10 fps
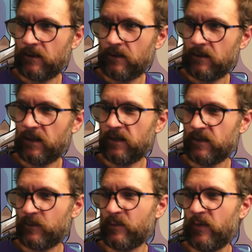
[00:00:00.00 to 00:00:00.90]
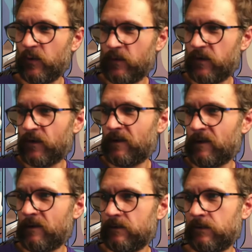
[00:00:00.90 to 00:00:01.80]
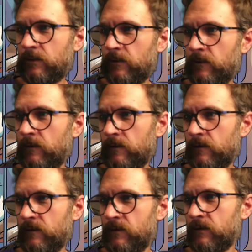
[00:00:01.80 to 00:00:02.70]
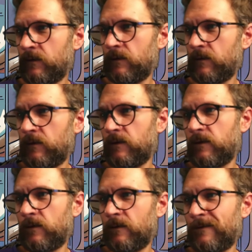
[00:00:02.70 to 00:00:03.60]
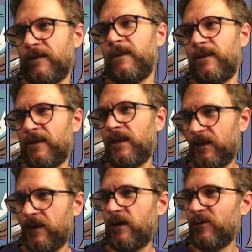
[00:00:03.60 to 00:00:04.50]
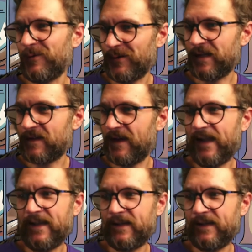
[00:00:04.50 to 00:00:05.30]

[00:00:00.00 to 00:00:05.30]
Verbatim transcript: yeah, this will be both. Like, how annoying is that?